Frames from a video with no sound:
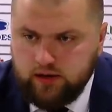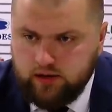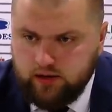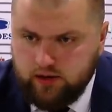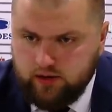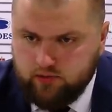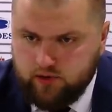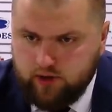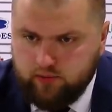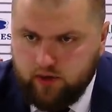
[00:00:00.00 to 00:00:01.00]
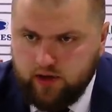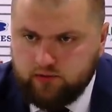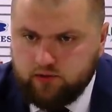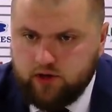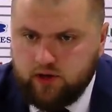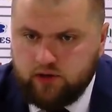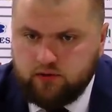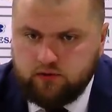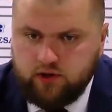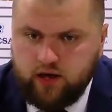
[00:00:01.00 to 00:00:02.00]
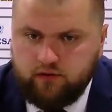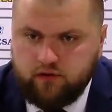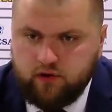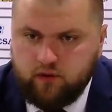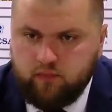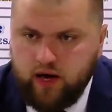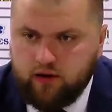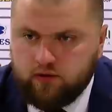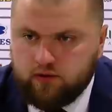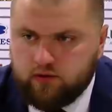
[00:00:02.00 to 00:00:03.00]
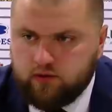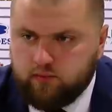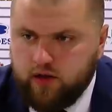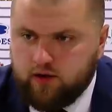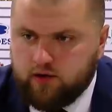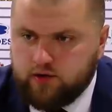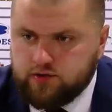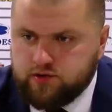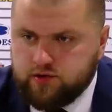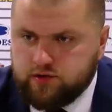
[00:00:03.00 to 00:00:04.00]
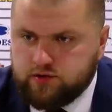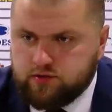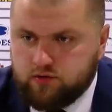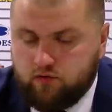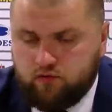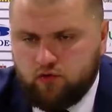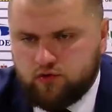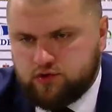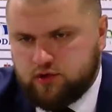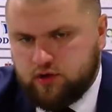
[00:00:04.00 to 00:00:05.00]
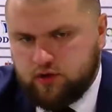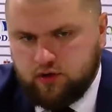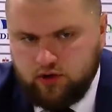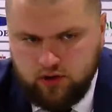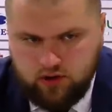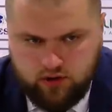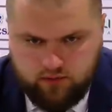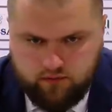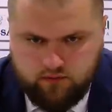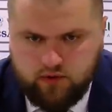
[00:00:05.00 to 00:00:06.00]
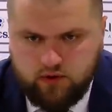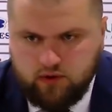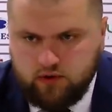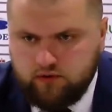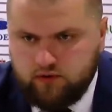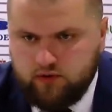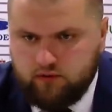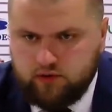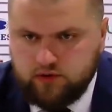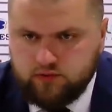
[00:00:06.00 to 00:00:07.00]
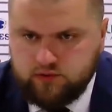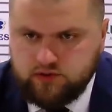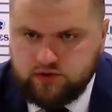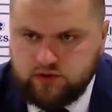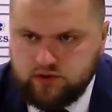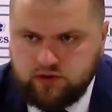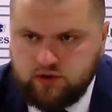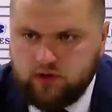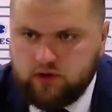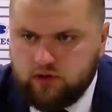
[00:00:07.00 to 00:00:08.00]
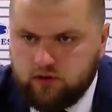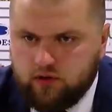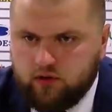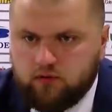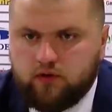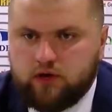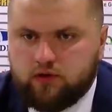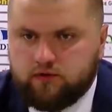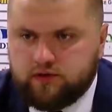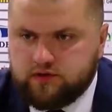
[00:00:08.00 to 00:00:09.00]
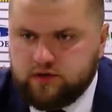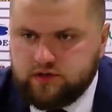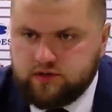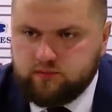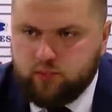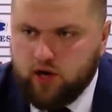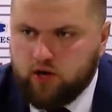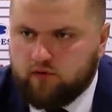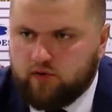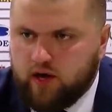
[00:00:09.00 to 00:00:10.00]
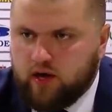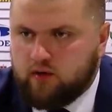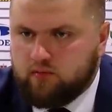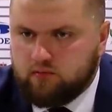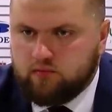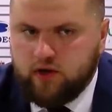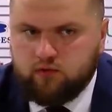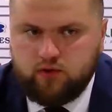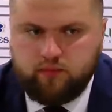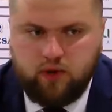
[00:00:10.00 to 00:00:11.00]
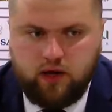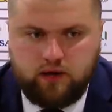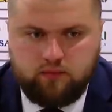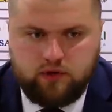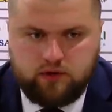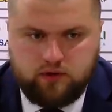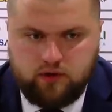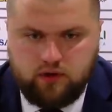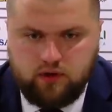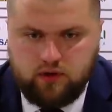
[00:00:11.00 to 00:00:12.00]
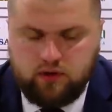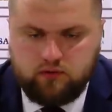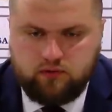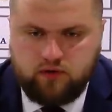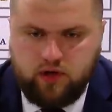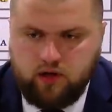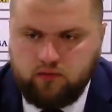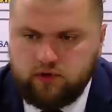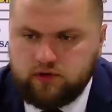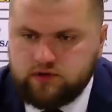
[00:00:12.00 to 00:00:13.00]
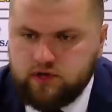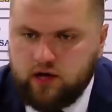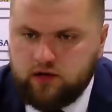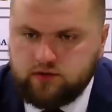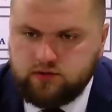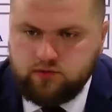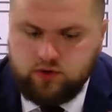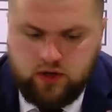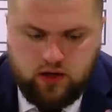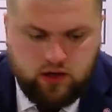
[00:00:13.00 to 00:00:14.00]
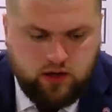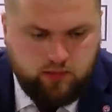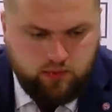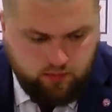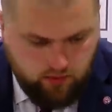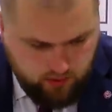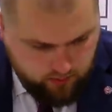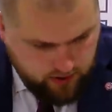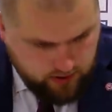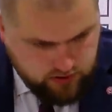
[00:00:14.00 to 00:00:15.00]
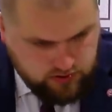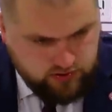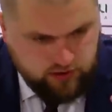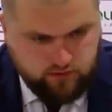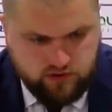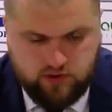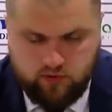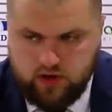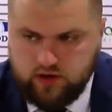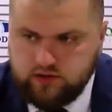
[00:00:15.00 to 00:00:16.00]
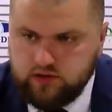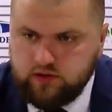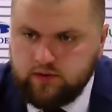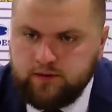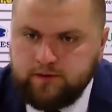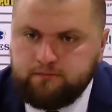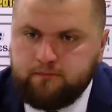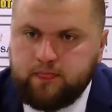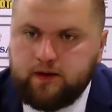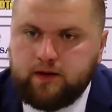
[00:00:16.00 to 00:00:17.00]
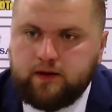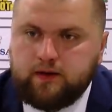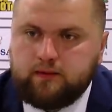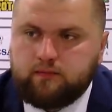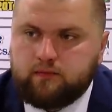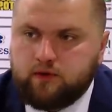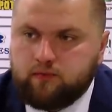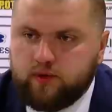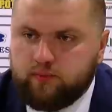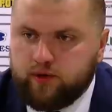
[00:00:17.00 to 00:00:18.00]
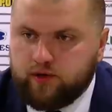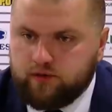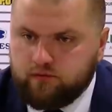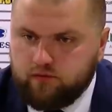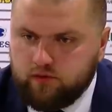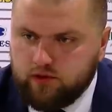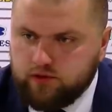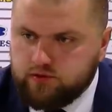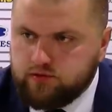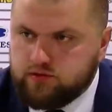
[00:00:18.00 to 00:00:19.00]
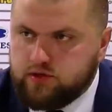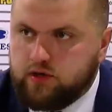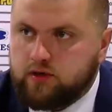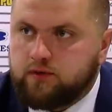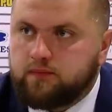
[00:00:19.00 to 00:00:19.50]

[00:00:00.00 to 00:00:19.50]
They do not play today. They have uh, minor minor injuries. Of course, they if uh, if they, this was uh, you know end of the season playoff game, they would have played. But uh, today we decided to keep him on the bench, give some rest, and and and, and prepare them for uh, Tuesday.